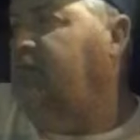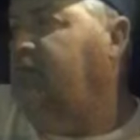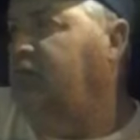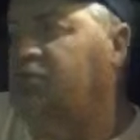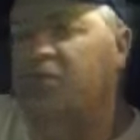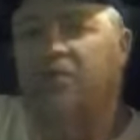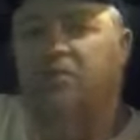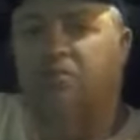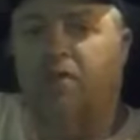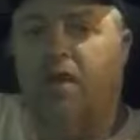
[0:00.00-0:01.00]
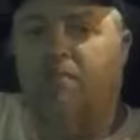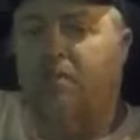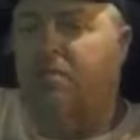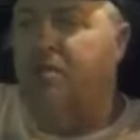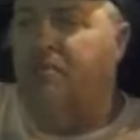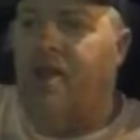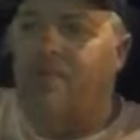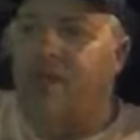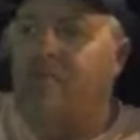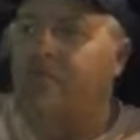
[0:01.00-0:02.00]
Subscribers, I mean. But I'm
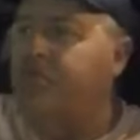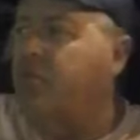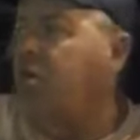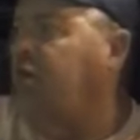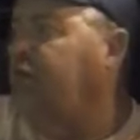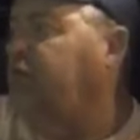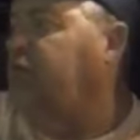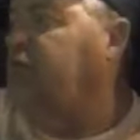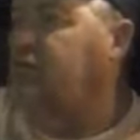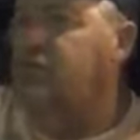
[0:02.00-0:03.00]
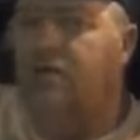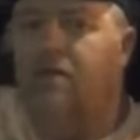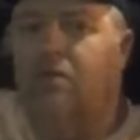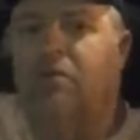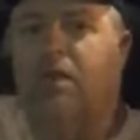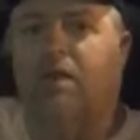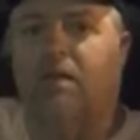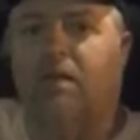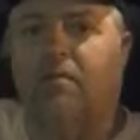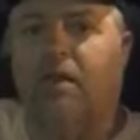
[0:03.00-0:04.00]
thankful for all of you. I don't want to act
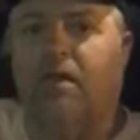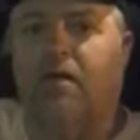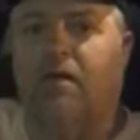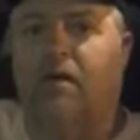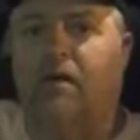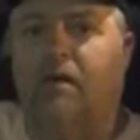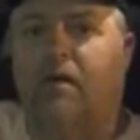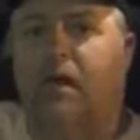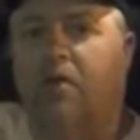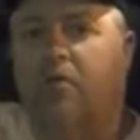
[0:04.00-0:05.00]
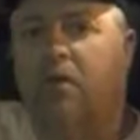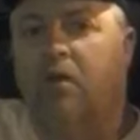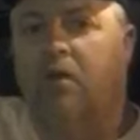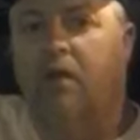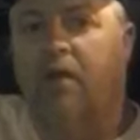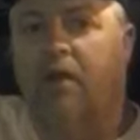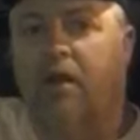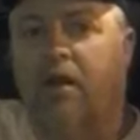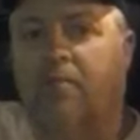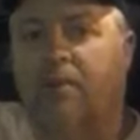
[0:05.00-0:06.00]
like I'm not. Heck, we're already at
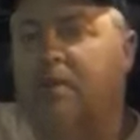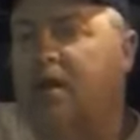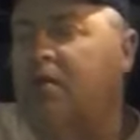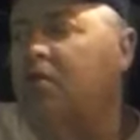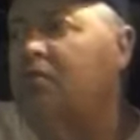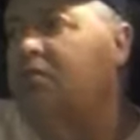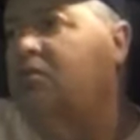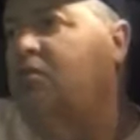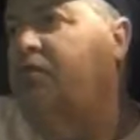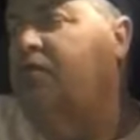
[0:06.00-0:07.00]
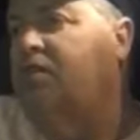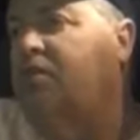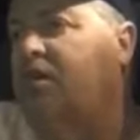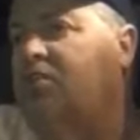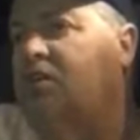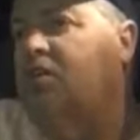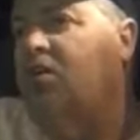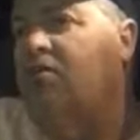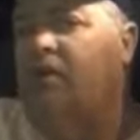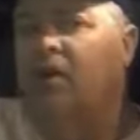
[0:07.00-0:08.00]
9 minutes. I don't know. This goofy thing might shut
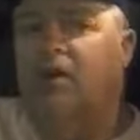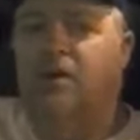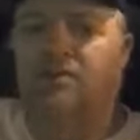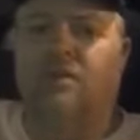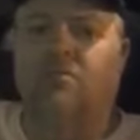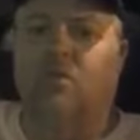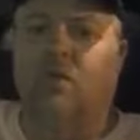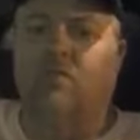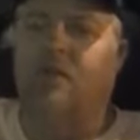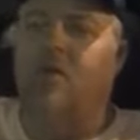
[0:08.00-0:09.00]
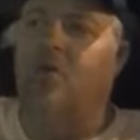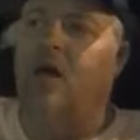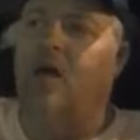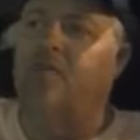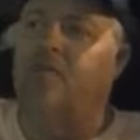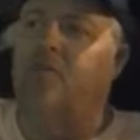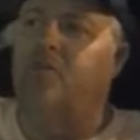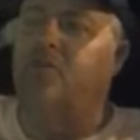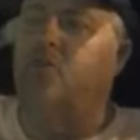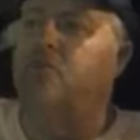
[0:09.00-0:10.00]
off. This thing won't let me go live on my
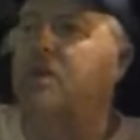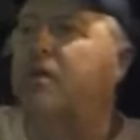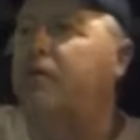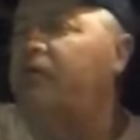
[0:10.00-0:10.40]
phone yet.